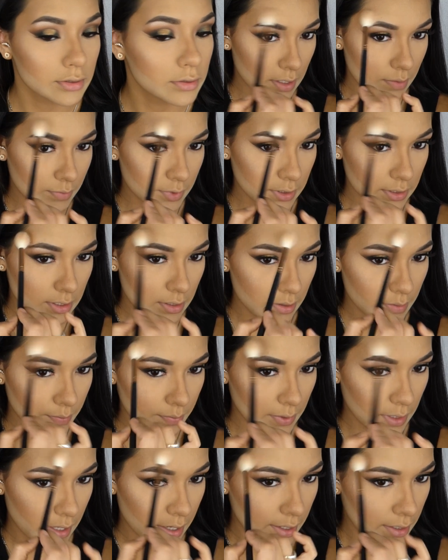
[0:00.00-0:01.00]
Then I'm just going to
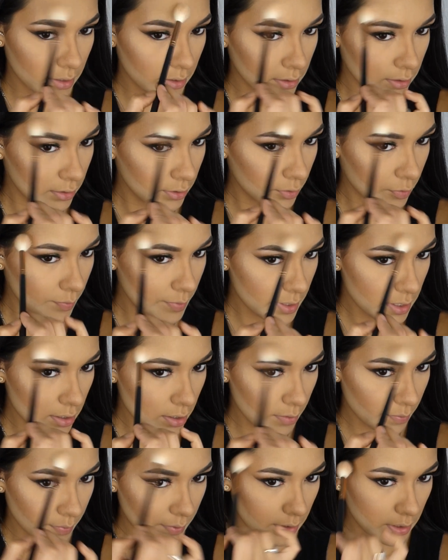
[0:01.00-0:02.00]
apply a little
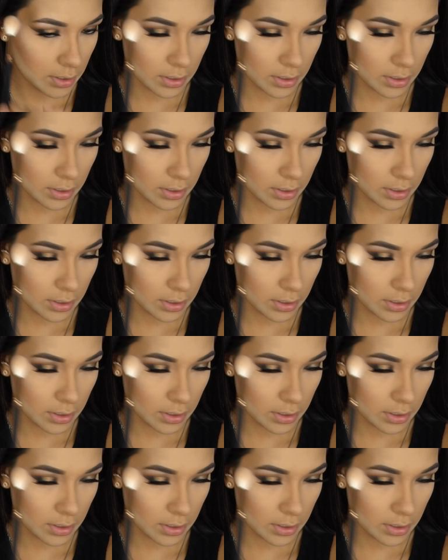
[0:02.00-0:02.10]
bit up